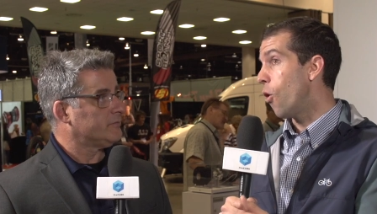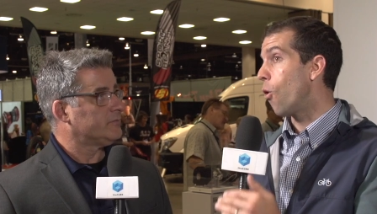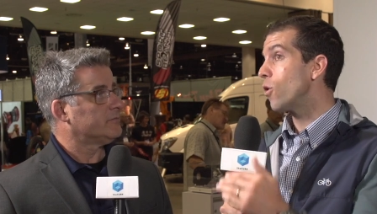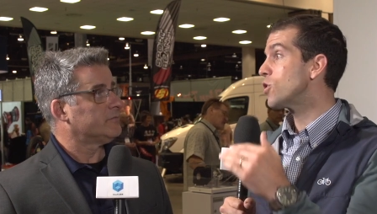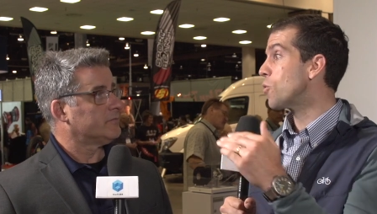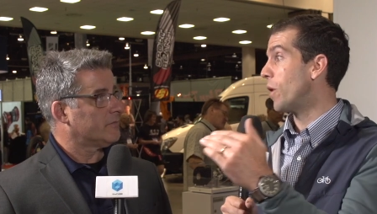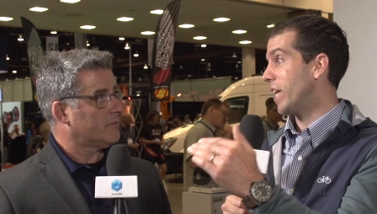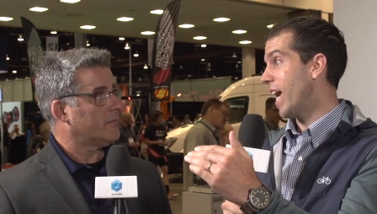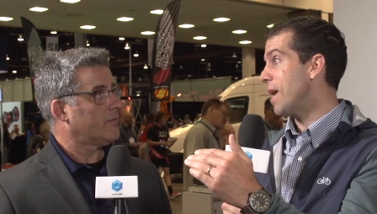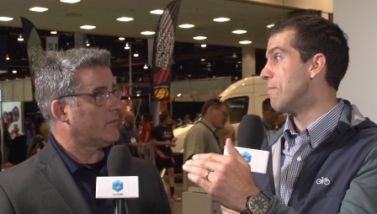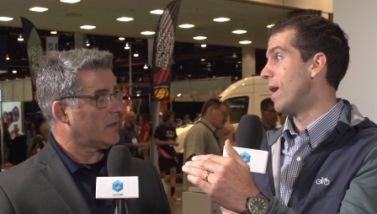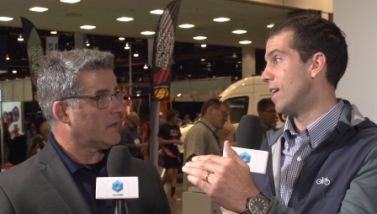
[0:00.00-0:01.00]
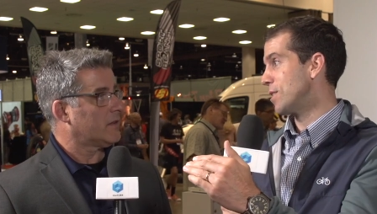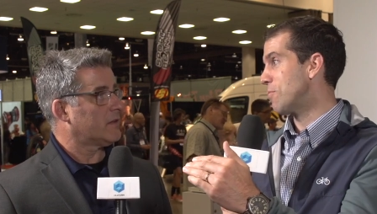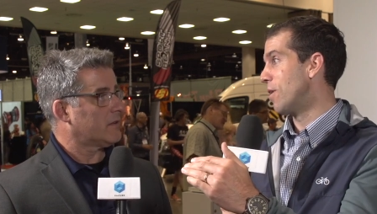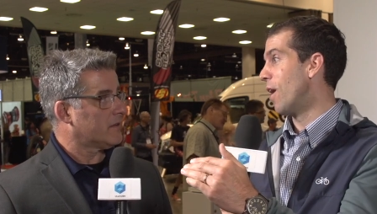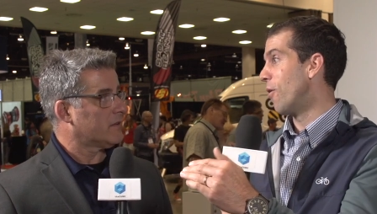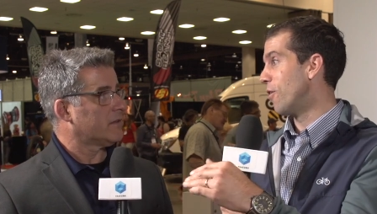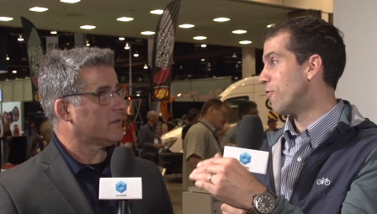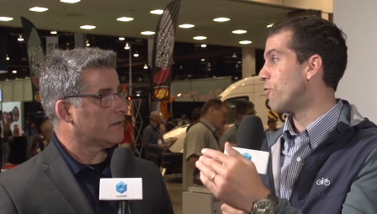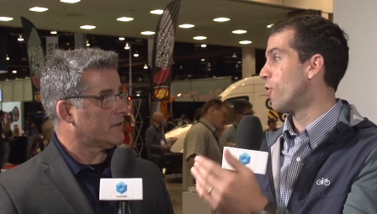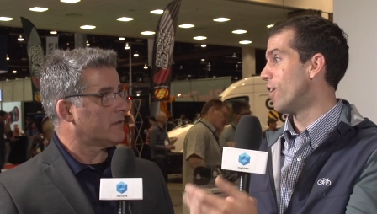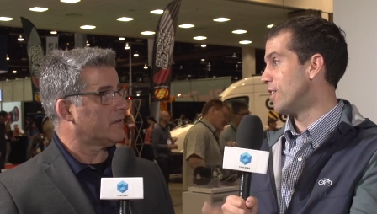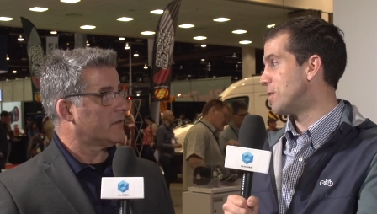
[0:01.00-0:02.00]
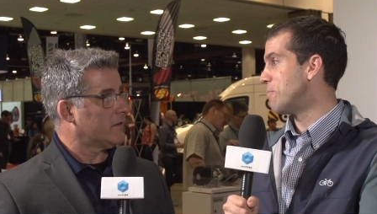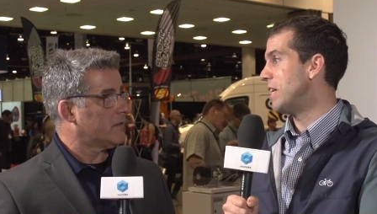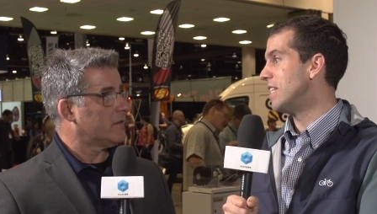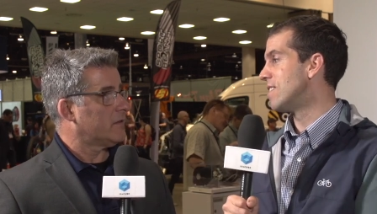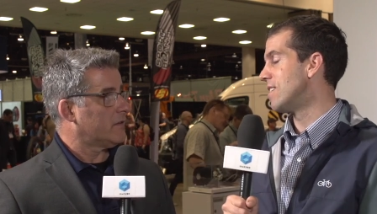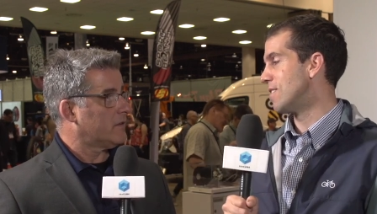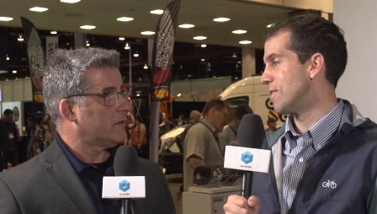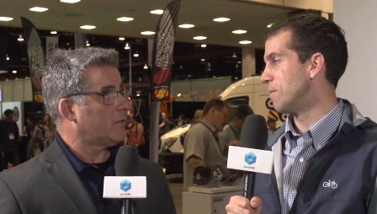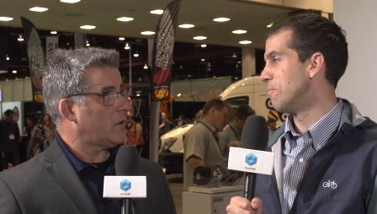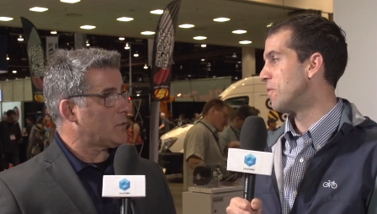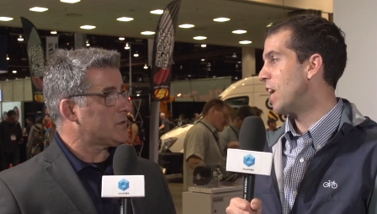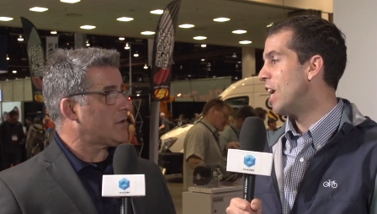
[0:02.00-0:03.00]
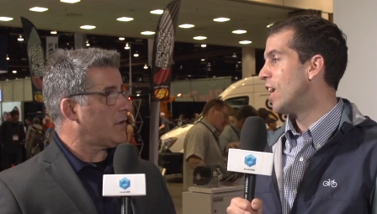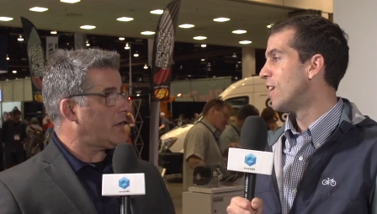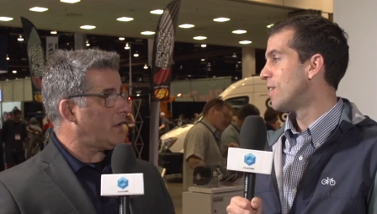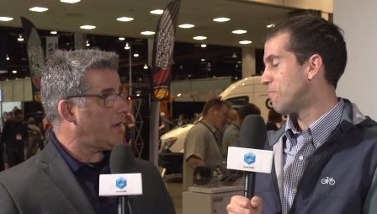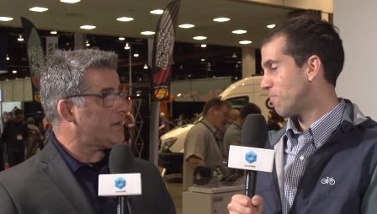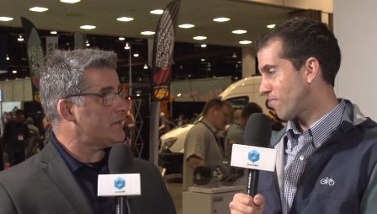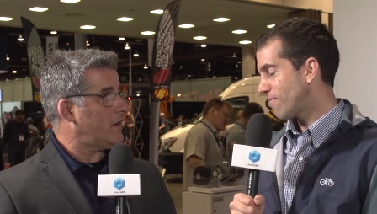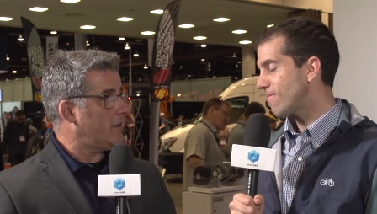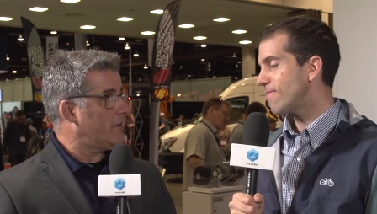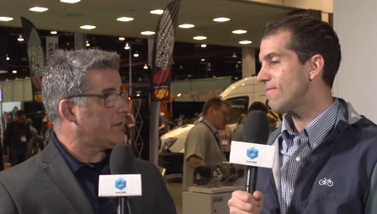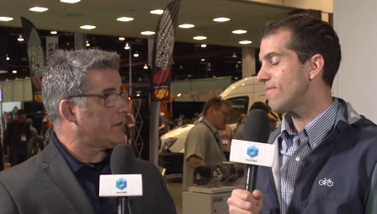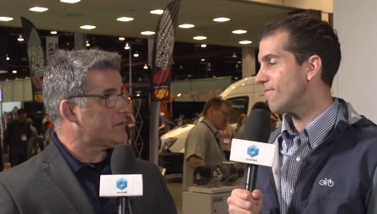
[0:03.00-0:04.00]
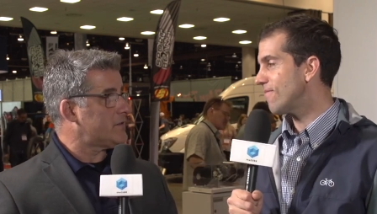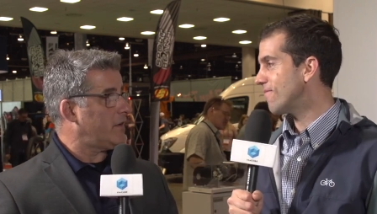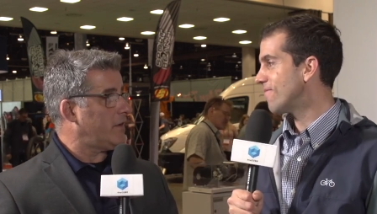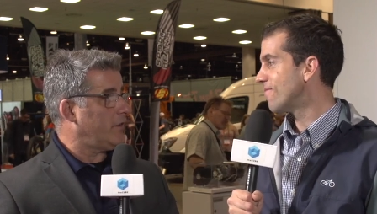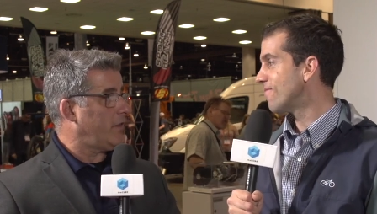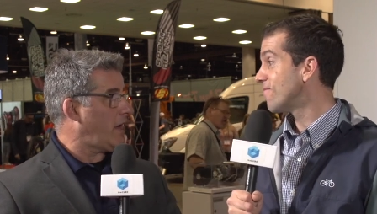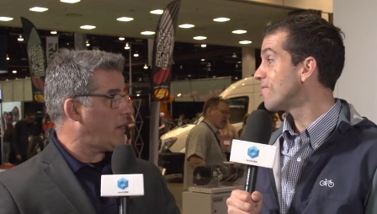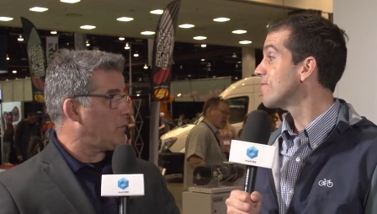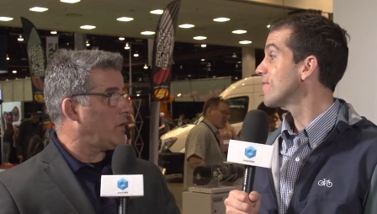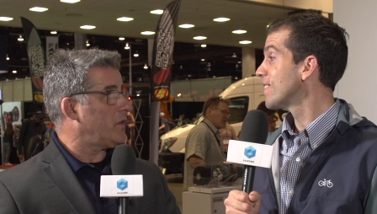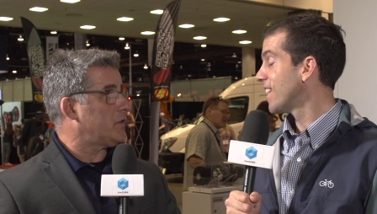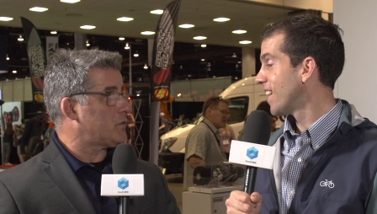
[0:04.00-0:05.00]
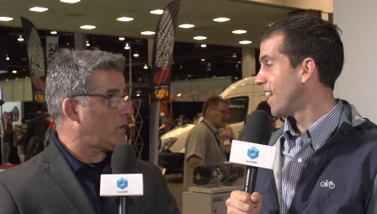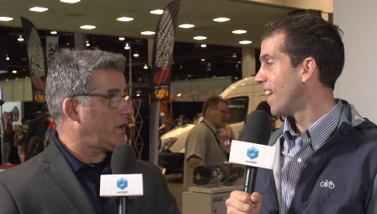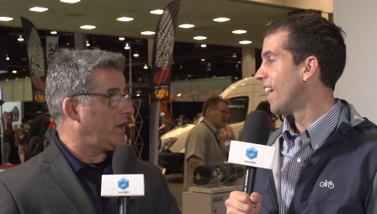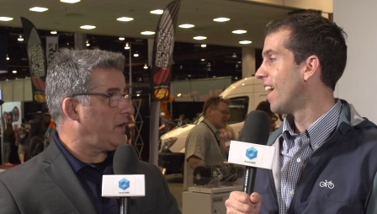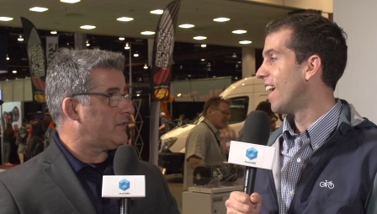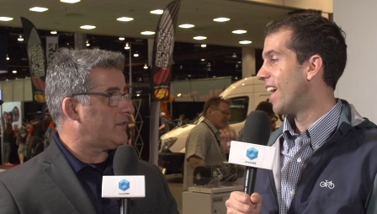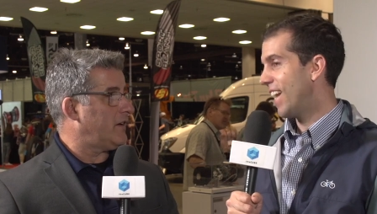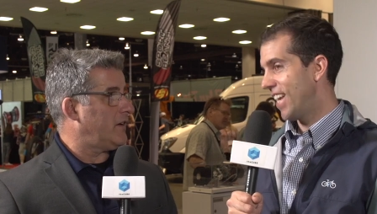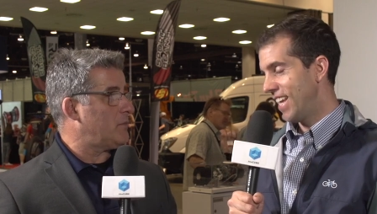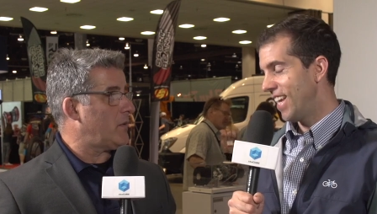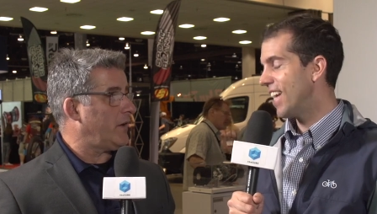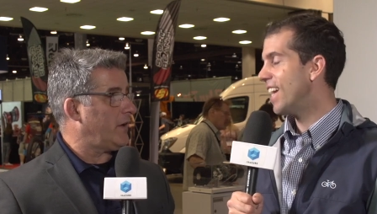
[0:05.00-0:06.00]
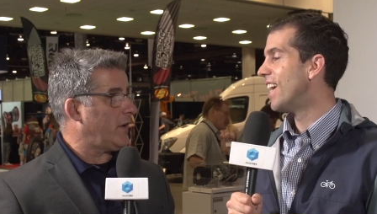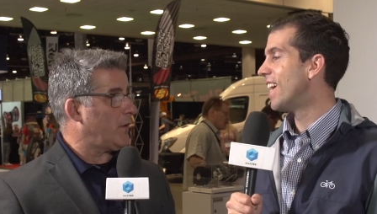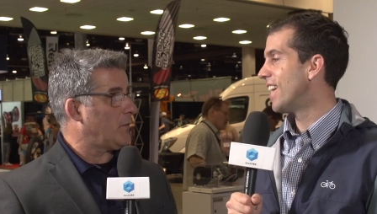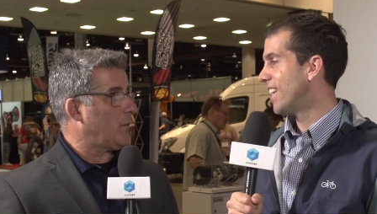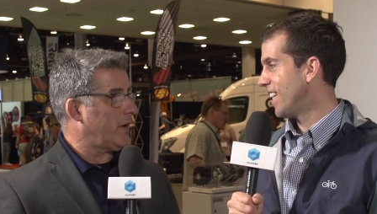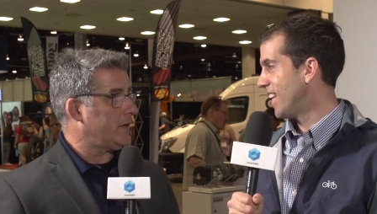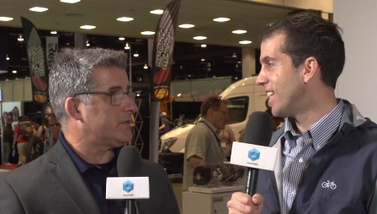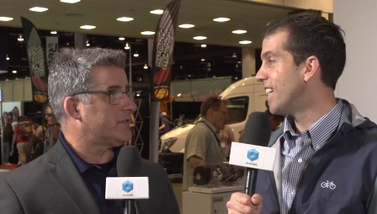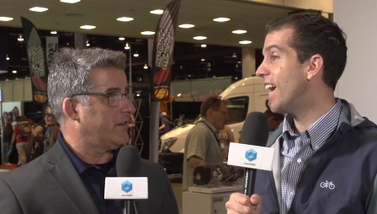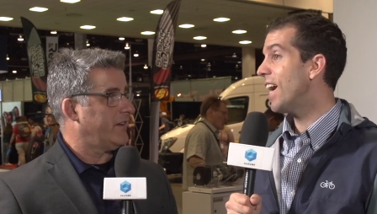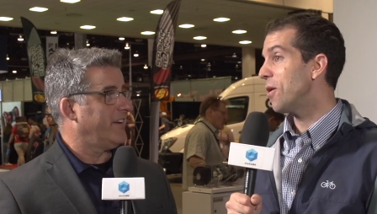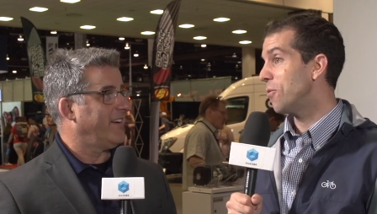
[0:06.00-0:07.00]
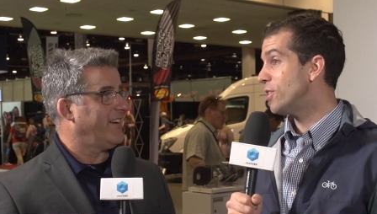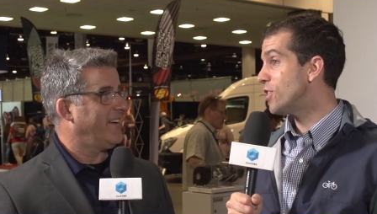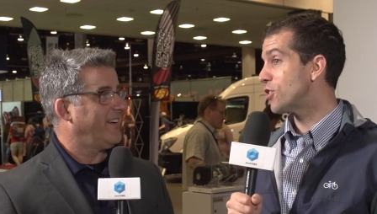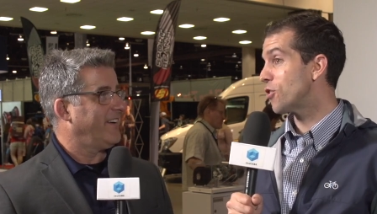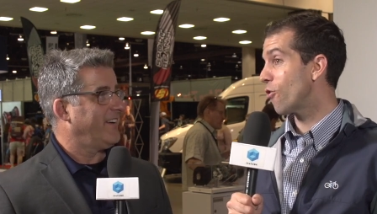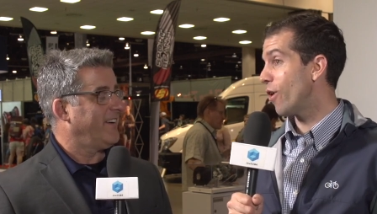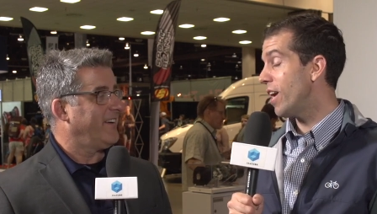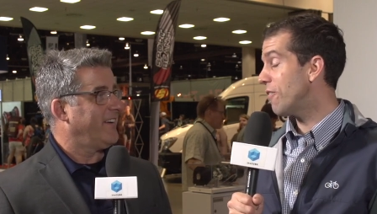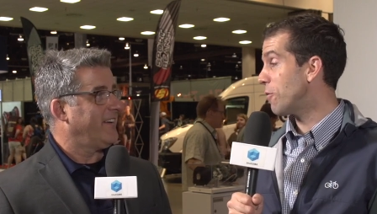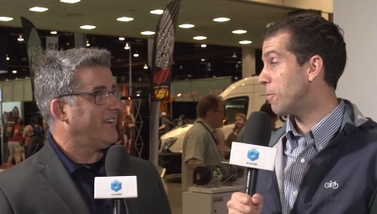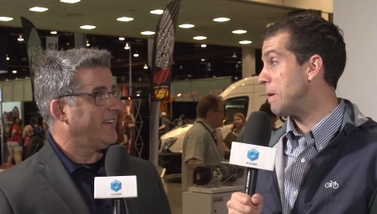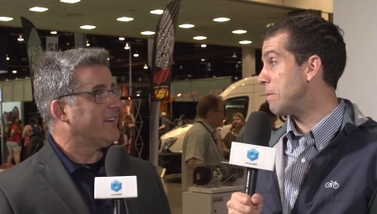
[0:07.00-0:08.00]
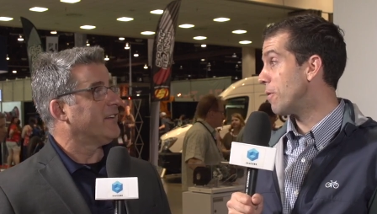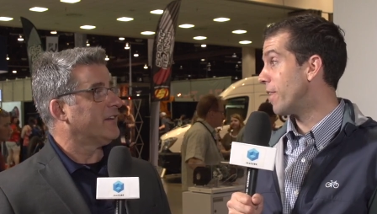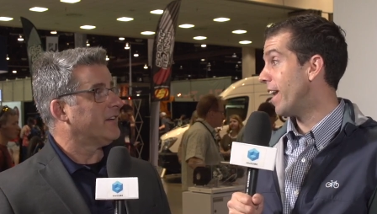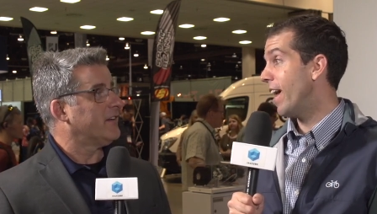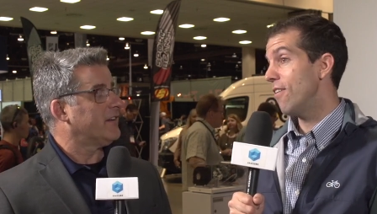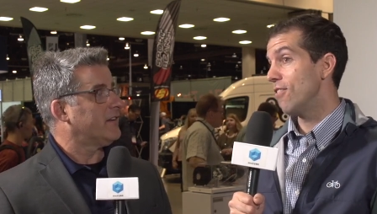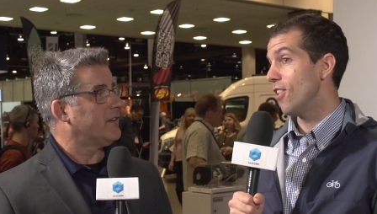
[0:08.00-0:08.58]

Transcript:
Speaker 1: or 28 miles per hour for our speed system.
Speaker 2: Right, we saw that last night in the Gazelle. They had one of the 28 mile an hour bikes.
Speaker 1: Yeah, which is great for people that have